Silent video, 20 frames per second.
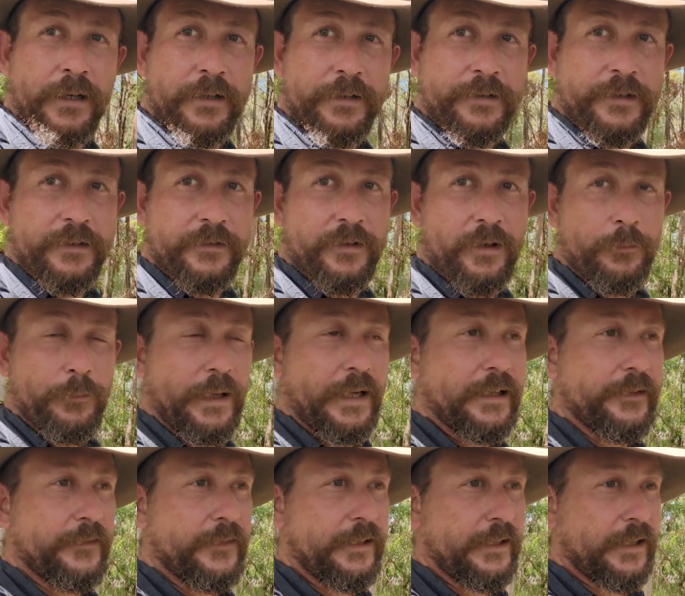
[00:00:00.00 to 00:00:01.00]
since I
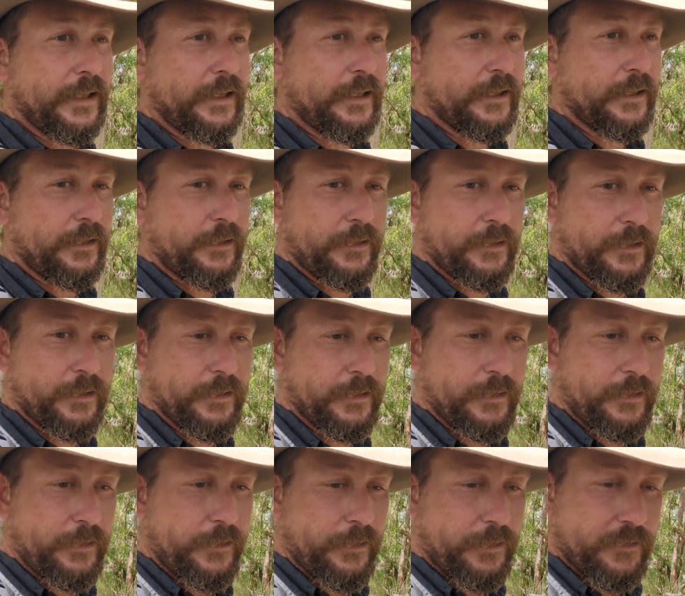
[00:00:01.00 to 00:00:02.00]
made the
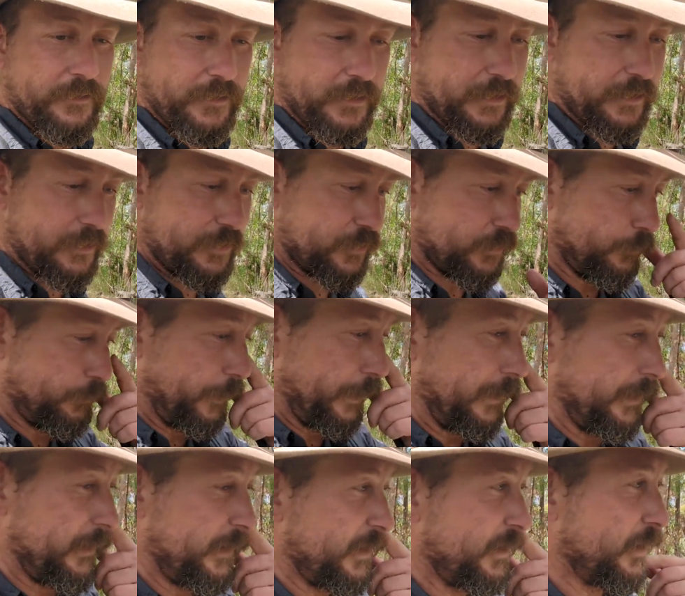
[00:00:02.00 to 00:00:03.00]
initial
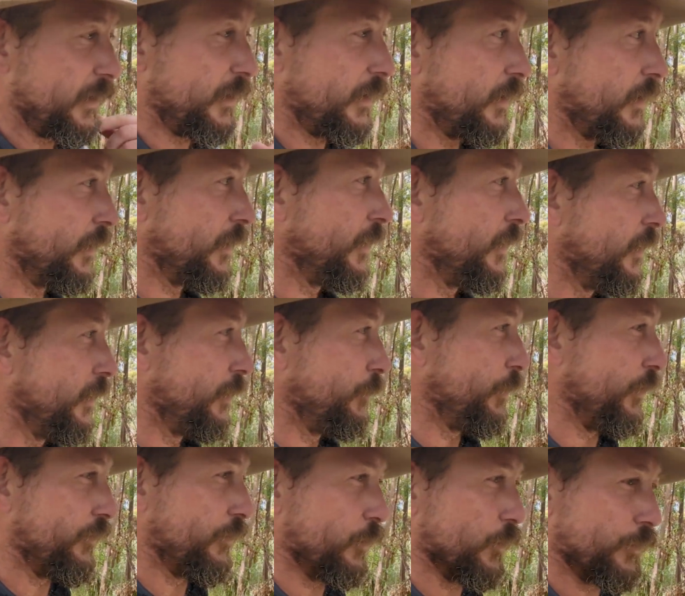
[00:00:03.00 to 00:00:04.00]
peak
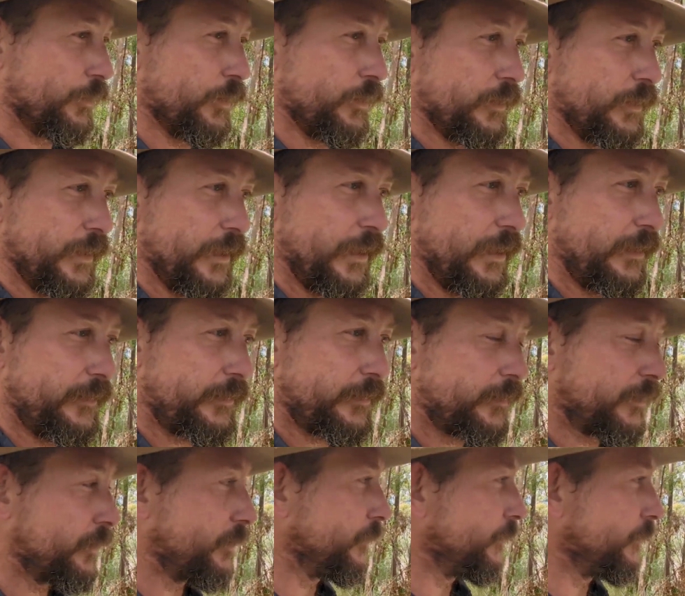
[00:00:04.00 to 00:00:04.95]
before turning east.